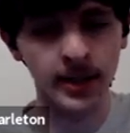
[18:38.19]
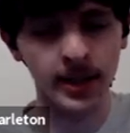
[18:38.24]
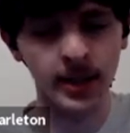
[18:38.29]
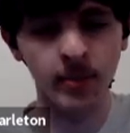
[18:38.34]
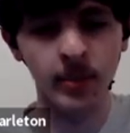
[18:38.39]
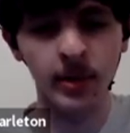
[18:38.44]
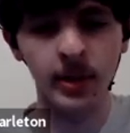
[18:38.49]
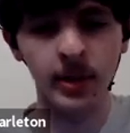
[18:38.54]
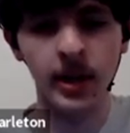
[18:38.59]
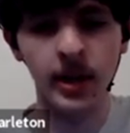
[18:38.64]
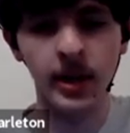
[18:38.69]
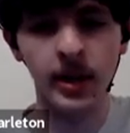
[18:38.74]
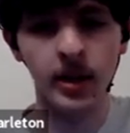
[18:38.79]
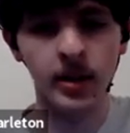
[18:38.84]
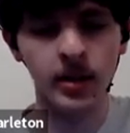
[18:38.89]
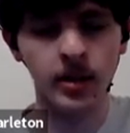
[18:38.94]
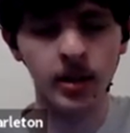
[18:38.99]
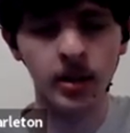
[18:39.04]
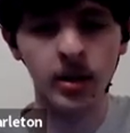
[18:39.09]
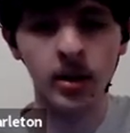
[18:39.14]

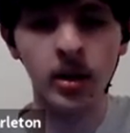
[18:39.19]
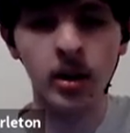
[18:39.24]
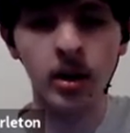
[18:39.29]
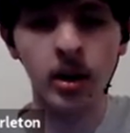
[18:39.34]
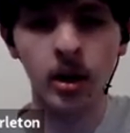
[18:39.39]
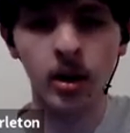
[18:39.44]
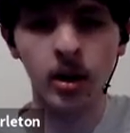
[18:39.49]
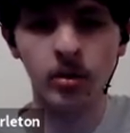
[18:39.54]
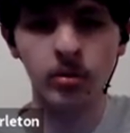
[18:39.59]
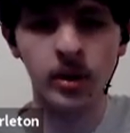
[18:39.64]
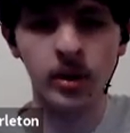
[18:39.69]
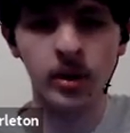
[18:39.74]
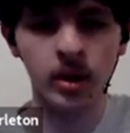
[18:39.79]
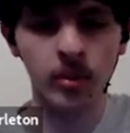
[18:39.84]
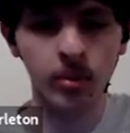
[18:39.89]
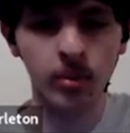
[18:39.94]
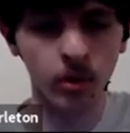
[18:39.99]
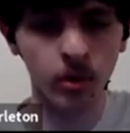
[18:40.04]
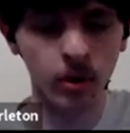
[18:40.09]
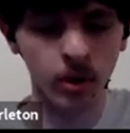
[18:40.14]
simulated
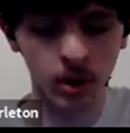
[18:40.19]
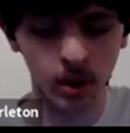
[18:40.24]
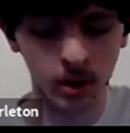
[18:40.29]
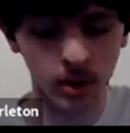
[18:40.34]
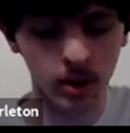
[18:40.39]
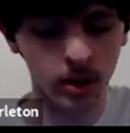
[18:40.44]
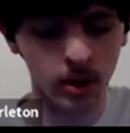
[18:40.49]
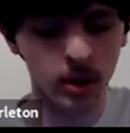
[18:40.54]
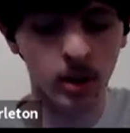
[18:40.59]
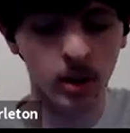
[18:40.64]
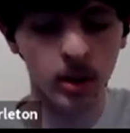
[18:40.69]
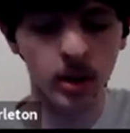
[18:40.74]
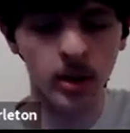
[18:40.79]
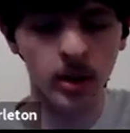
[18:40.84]
Arduino board